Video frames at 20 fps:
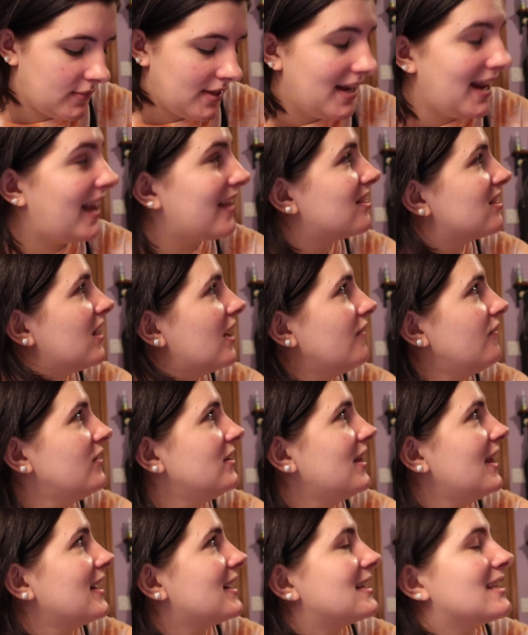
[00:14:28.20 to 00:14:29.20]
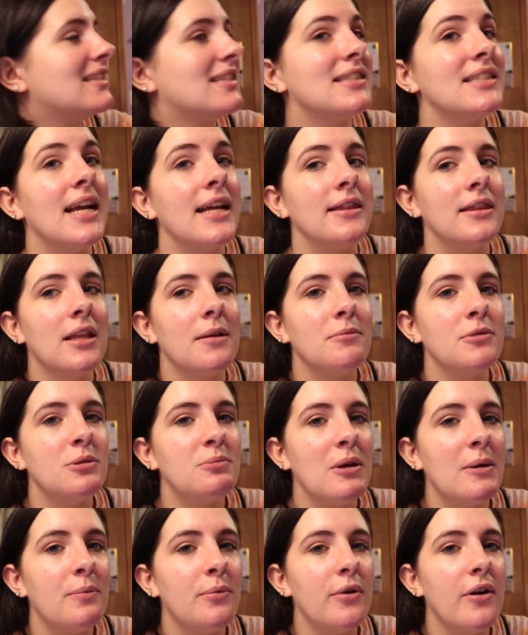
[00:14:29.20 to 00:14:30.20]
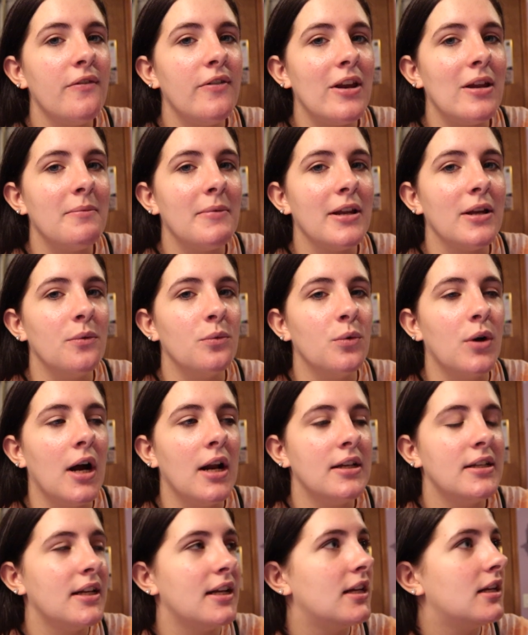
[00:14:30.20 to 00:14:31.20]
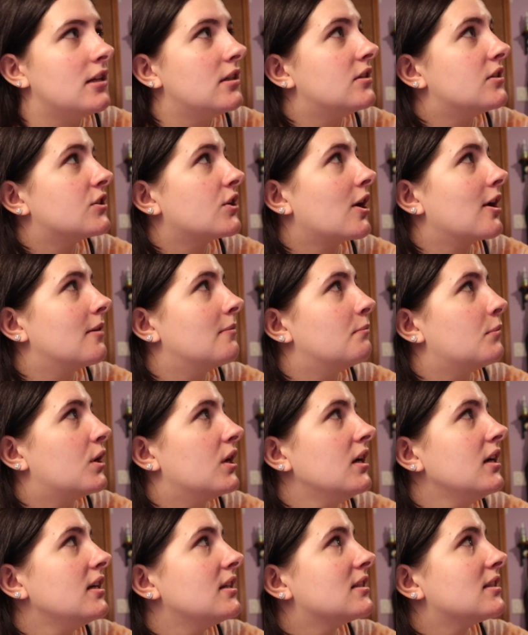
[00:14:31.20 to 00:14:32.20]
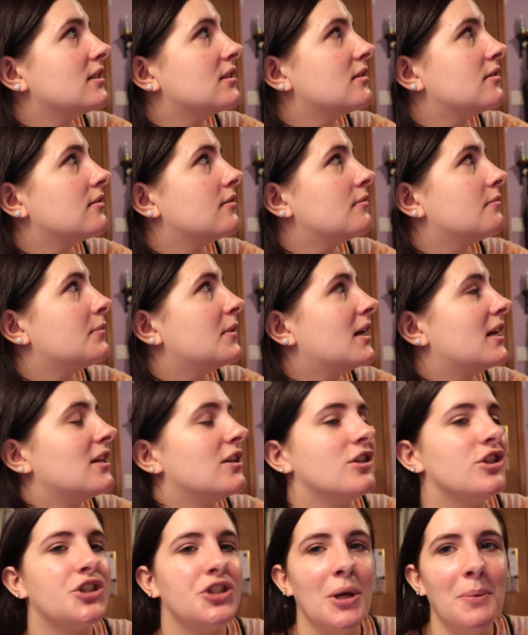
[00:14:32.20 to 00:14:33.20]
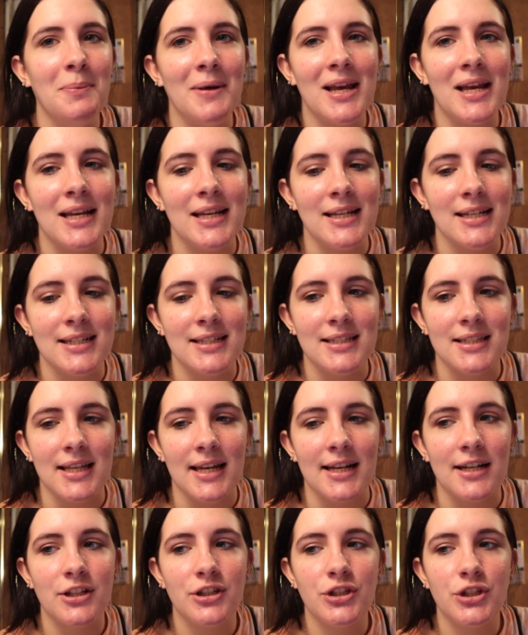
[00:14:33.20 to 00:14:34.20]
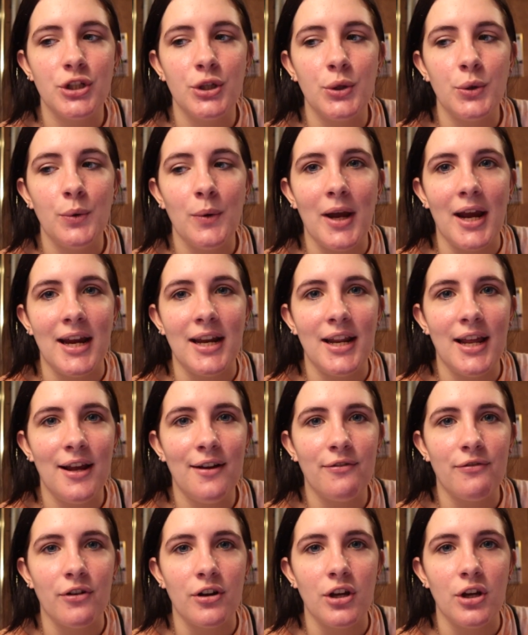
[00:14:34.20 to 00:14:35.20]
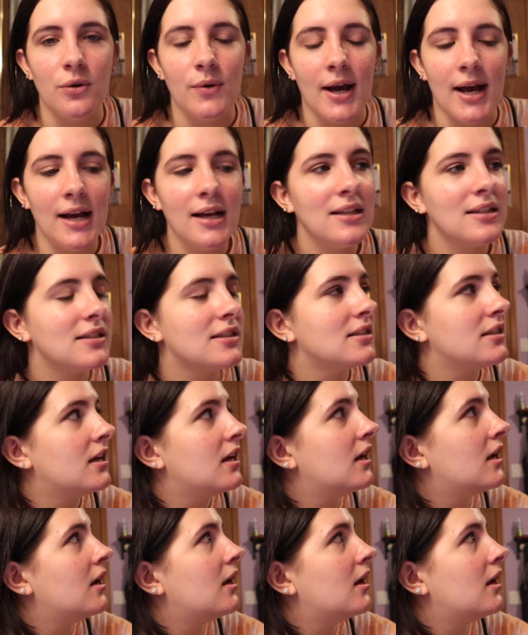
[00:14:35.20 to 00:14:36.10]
I'd love to like send them to people if anybody wanted certain books, but shipping is like $2.80 for US,